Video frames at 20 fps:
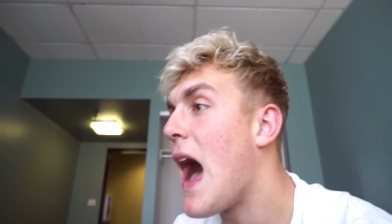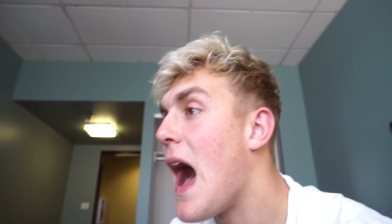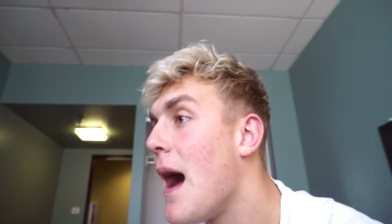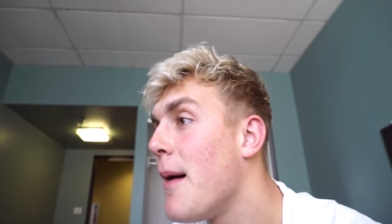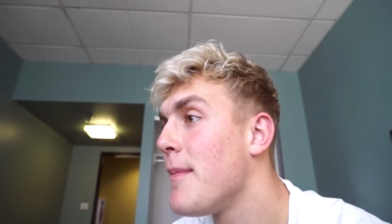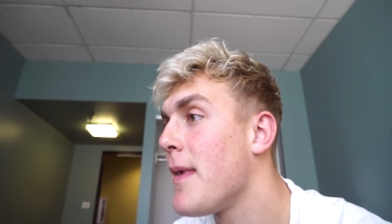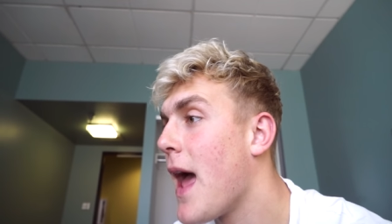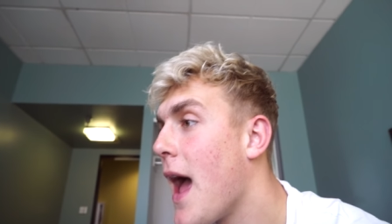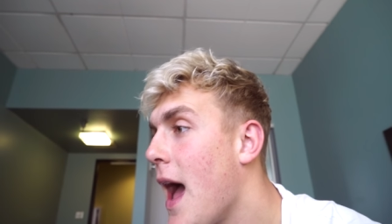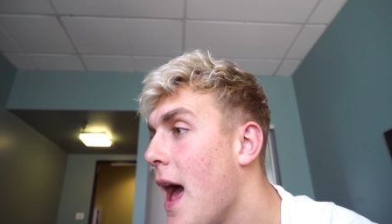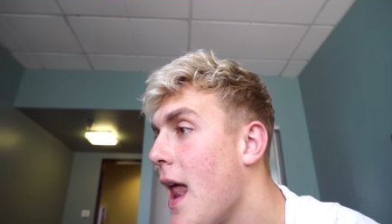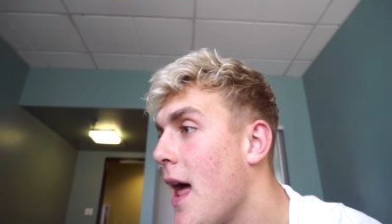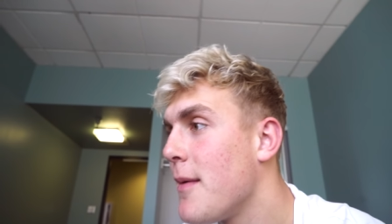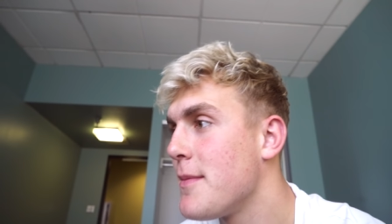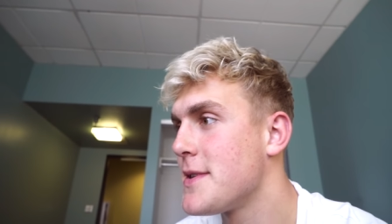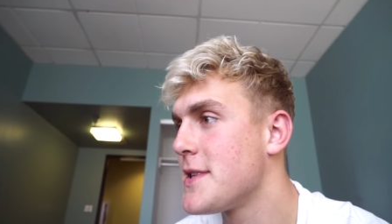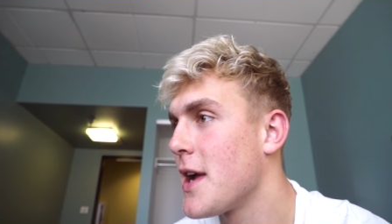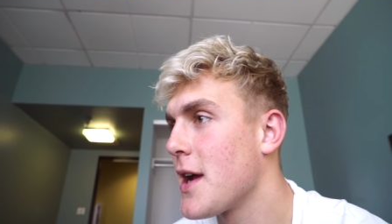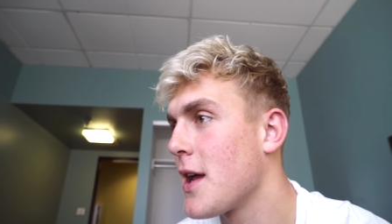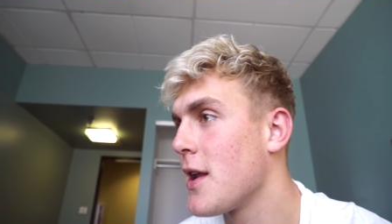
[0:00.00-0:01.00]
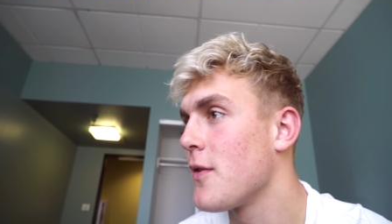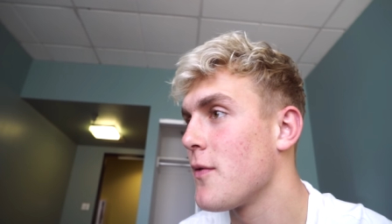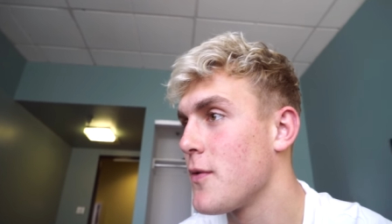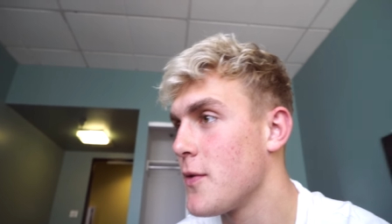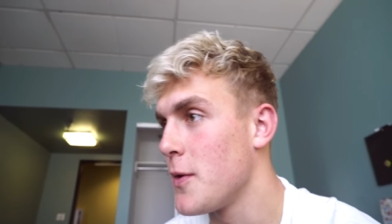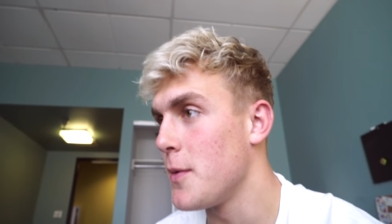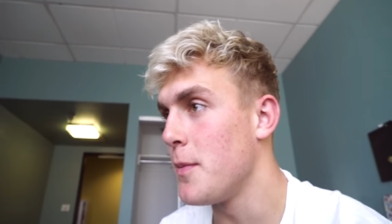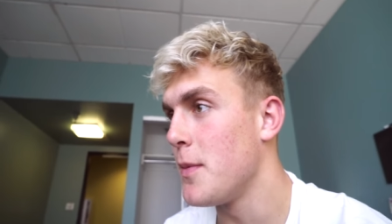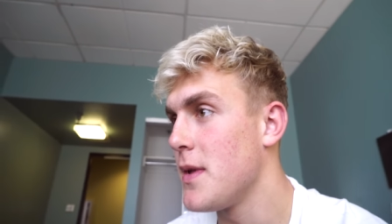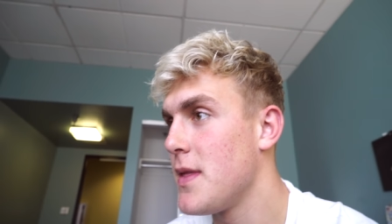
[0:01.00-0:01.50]
I'm not. I'm stuck in a
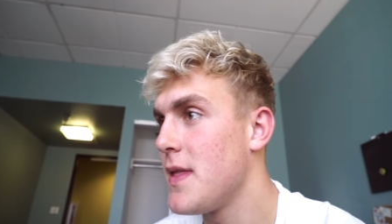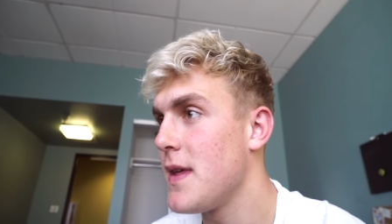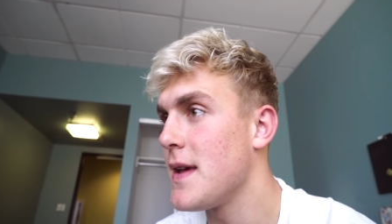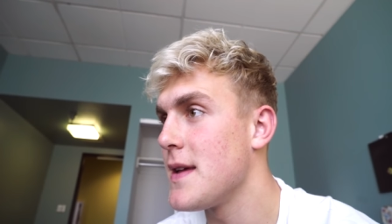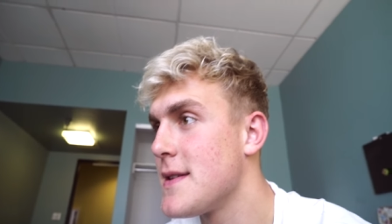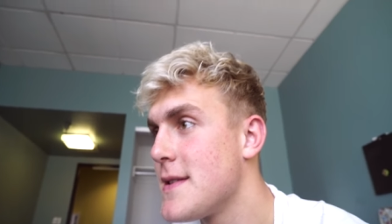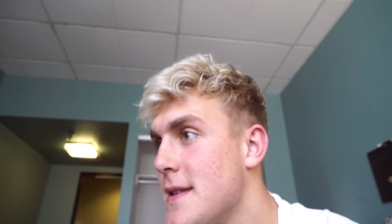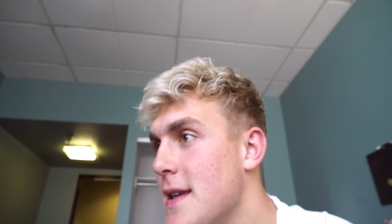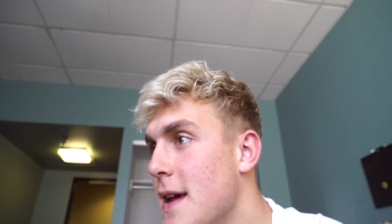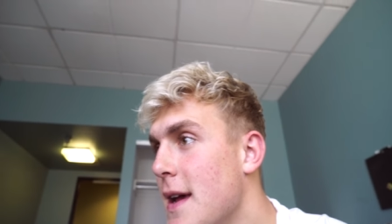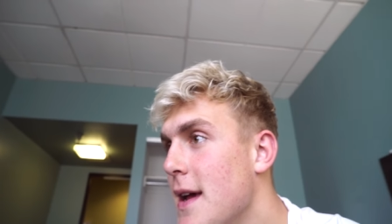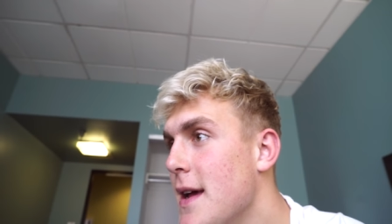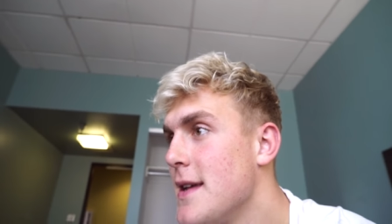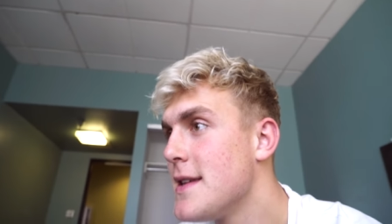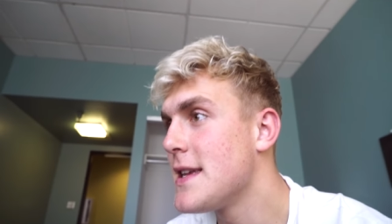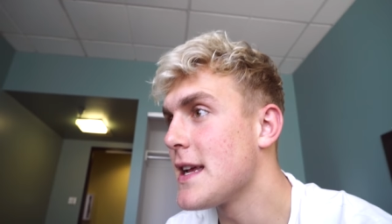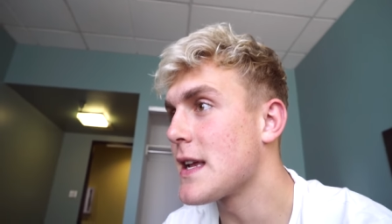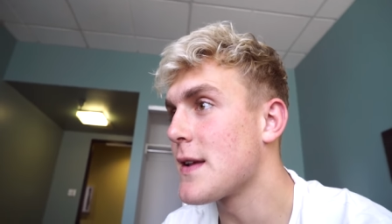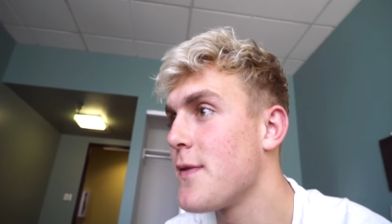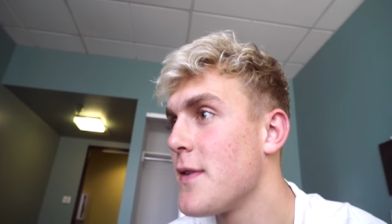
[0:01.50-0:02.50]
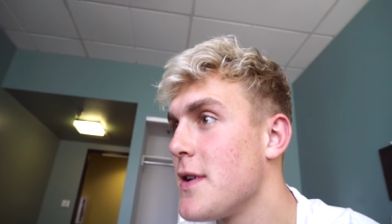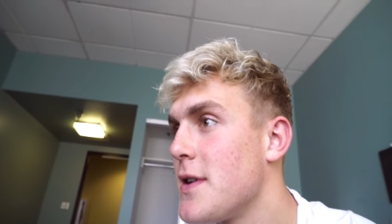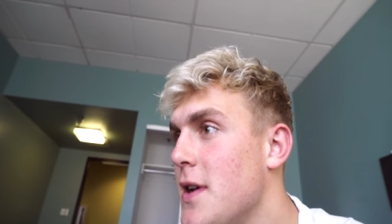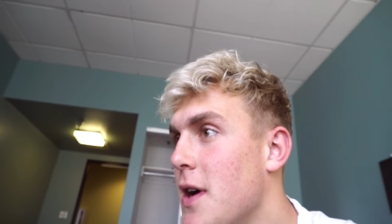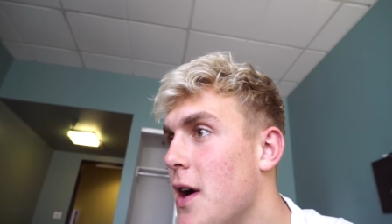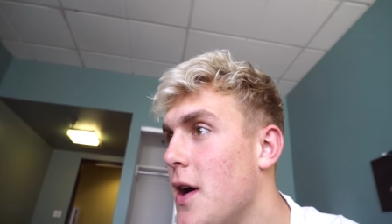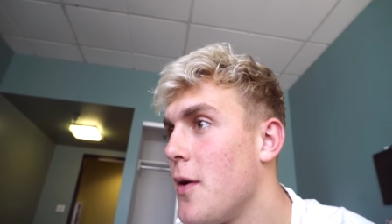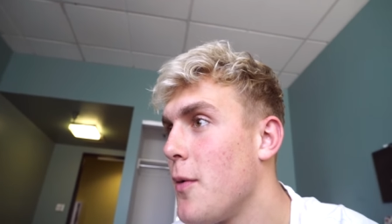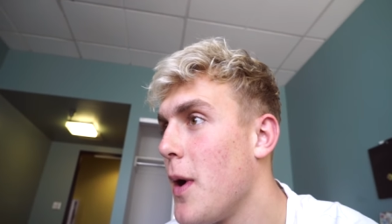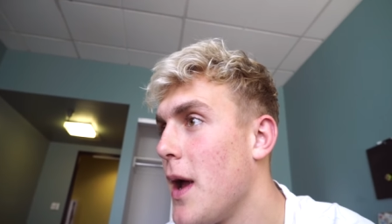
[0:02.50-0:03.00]
room with this six foot
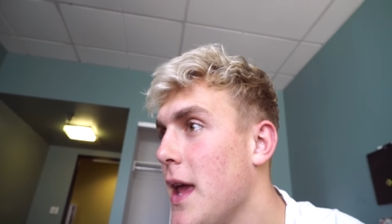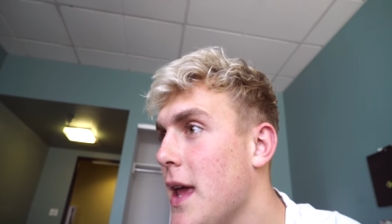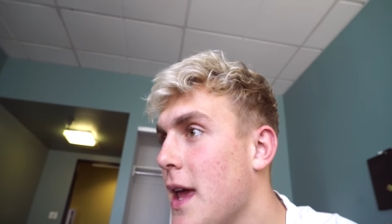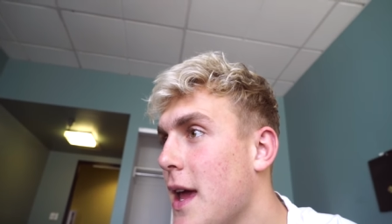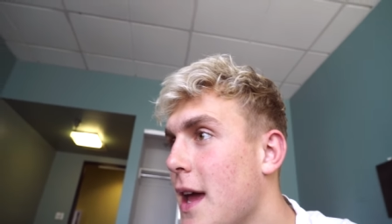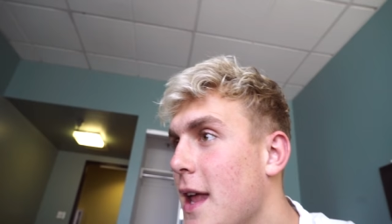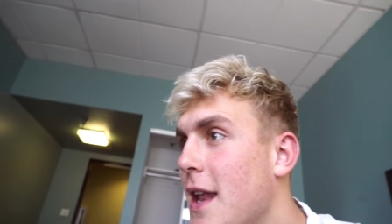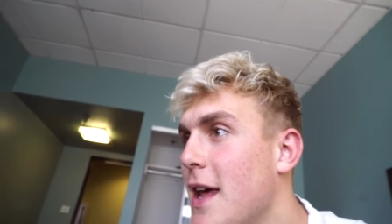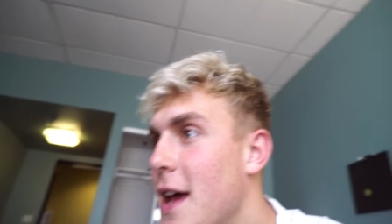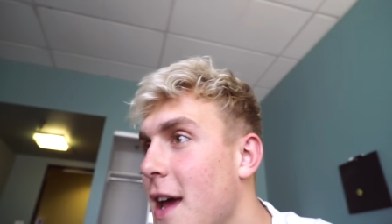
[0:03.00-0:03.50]
tall white kid.